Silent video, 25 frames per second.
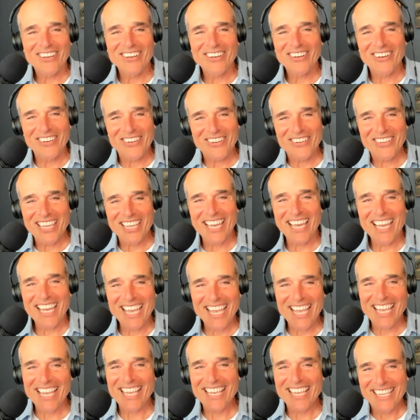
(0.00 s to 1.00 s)

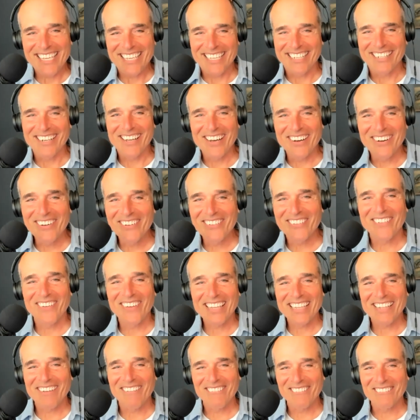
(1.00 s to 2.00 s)
okay you know
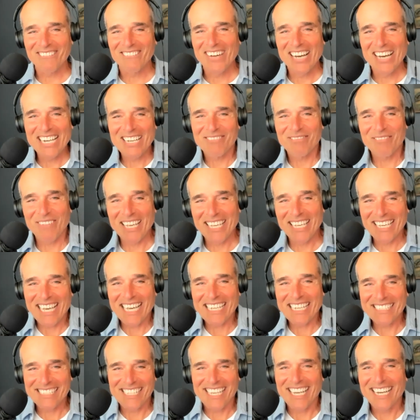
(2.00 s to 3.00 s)
it might be
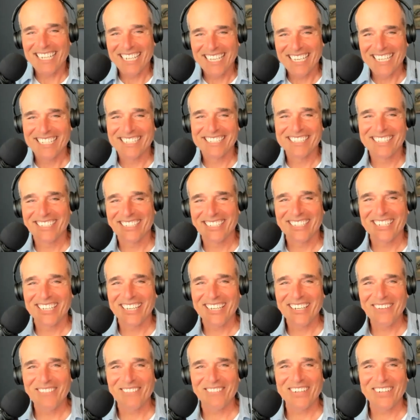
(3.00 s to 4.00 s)
exciting and
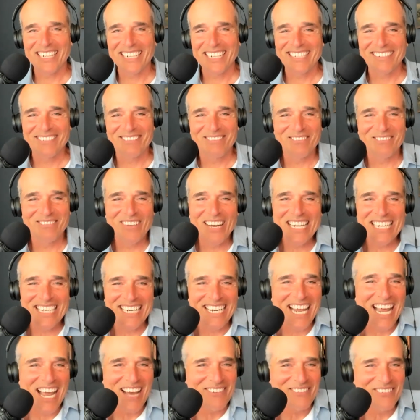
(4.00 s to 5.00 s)
good but it
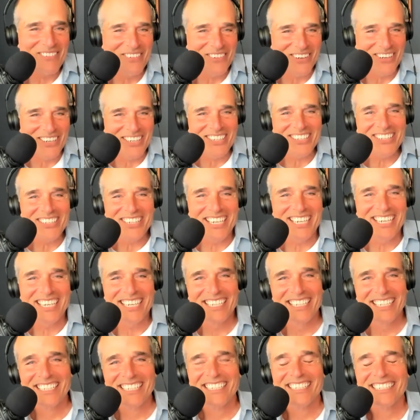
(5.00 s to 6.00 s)
might not
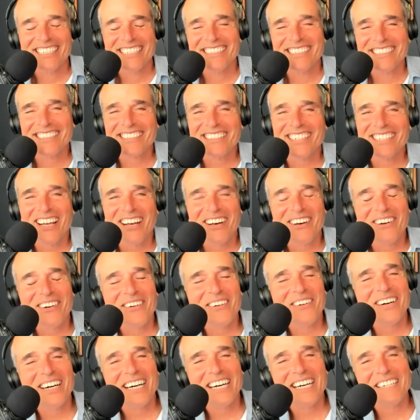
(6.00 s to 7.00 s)
work
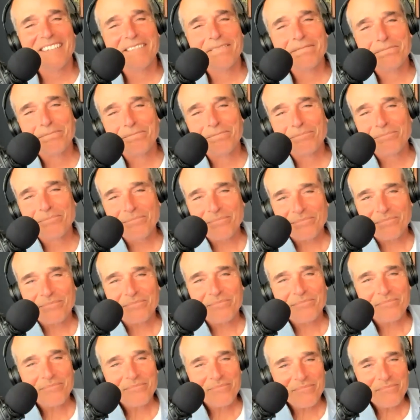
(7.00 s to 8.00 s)
so uh,
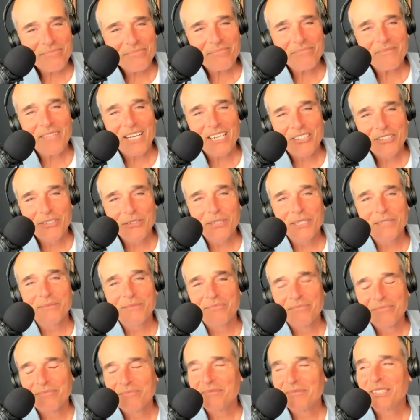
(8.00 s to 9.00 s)

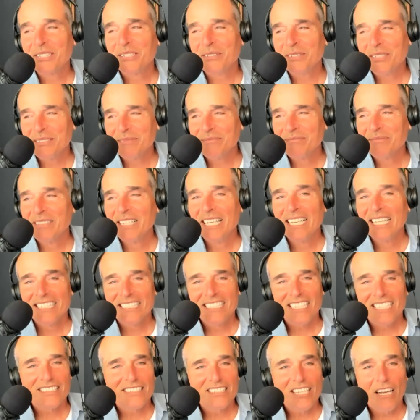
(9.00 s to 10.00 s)
cool cool
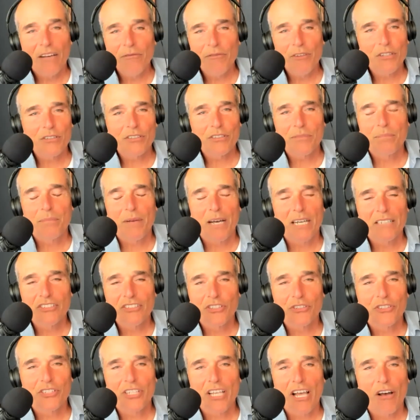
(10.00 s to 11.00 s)
T- tell folks
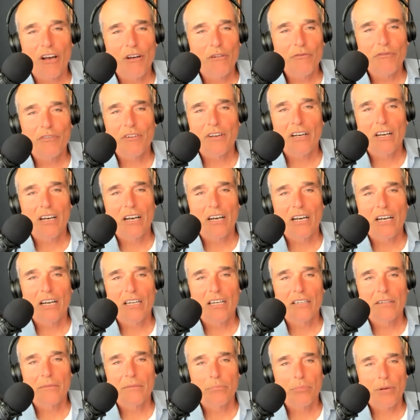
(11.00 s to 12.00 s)
about yourself,
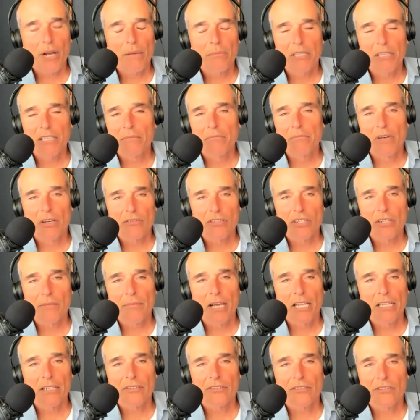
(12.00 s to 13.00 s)
uh, probably most
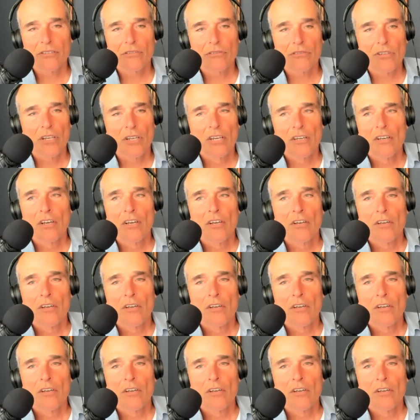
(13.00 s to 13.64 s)
of my listeners